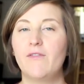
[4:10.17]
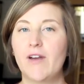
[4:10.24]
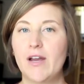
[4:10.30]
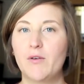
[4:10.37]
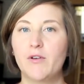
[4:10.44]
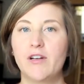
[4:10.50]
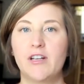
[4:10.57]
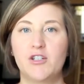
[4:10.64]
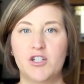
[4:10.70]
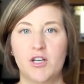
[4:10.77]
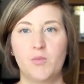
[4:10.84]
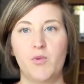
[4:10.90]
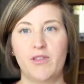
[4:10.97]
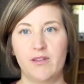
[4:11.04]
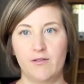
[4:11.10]
if I were in a
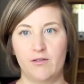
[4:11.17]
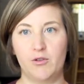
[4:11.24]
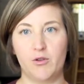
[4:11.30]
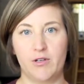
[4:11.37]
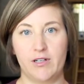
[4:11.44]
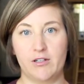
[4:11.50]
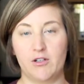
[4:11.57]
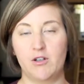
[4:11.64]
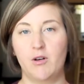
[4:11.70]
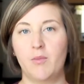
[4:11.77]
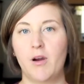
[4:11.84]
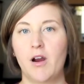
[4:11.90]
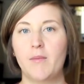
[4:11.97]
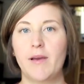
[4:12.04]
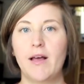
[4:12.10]
gym with a traditional
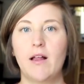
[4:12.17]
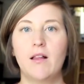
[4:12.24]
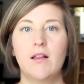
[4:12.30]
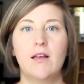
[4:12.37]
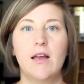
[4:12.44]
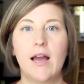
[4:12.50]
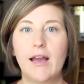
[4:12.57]
barbell,